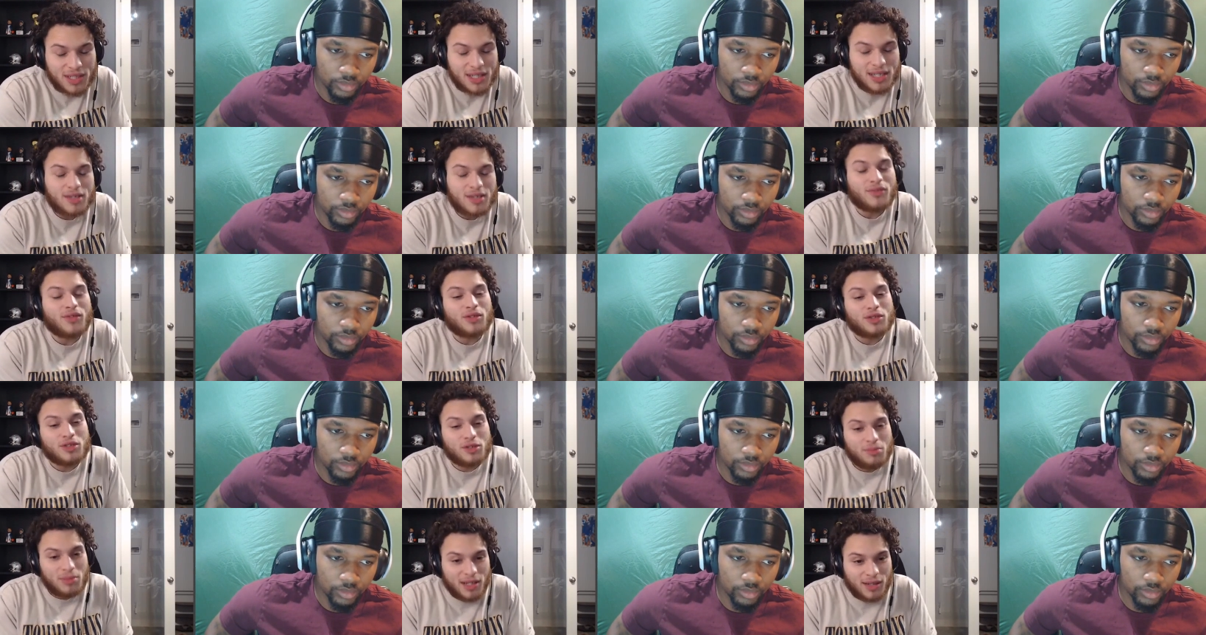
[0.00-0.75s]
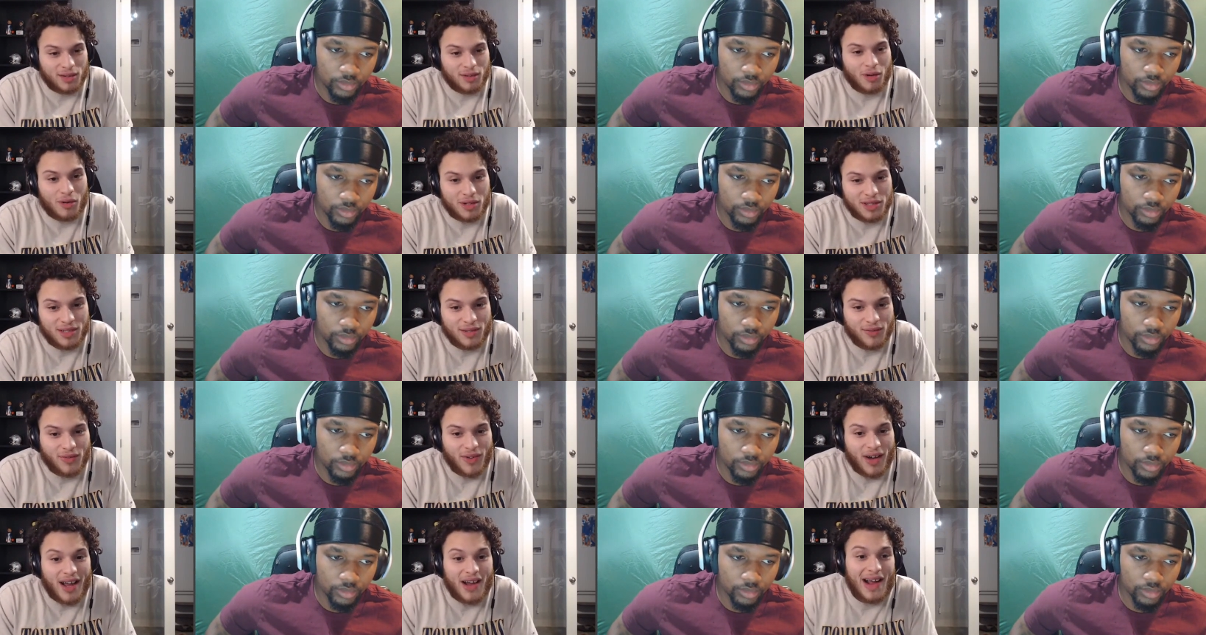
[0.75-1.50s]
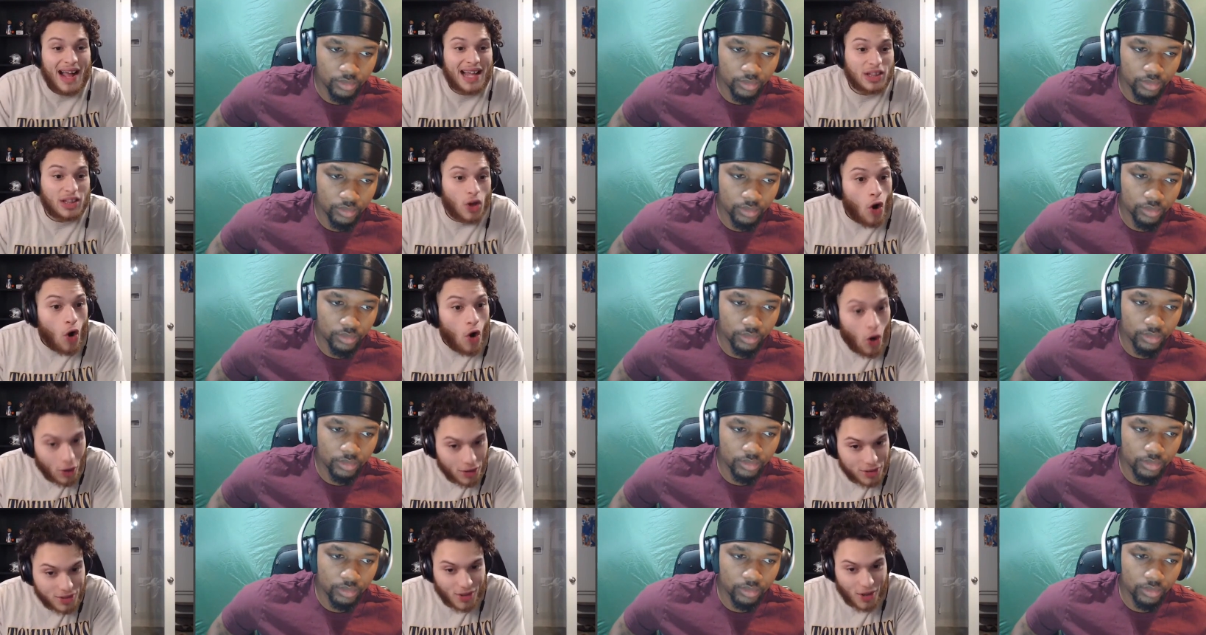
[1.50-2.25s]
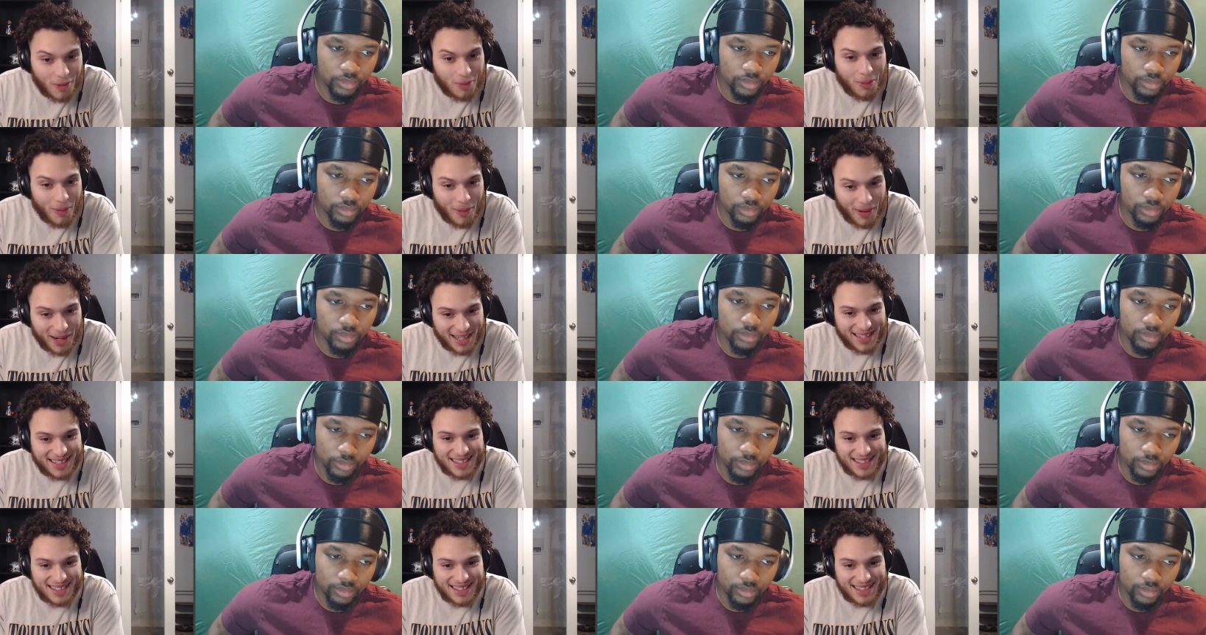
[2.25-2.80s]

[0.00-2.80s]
Speaker 1: season versus being thrown into the fire at the All Star break.